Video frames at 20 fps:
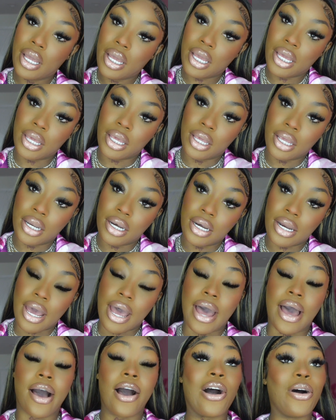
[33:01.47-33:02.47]
and
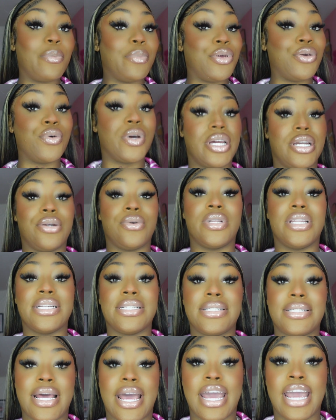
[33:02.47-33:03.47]
I hope you can do the
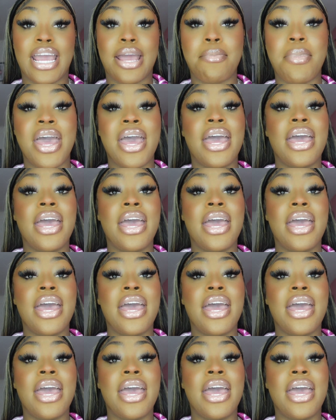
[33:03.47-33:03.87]
same.